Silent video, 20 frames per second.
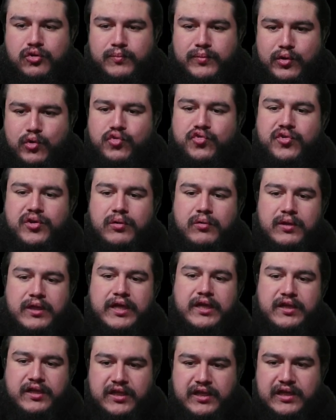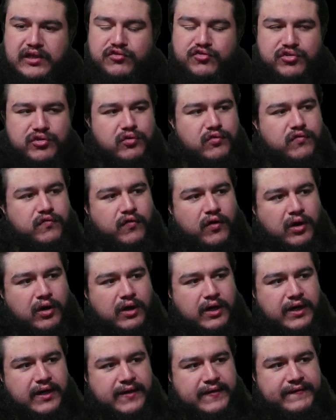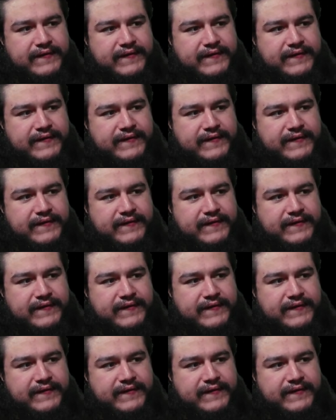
musical idea so far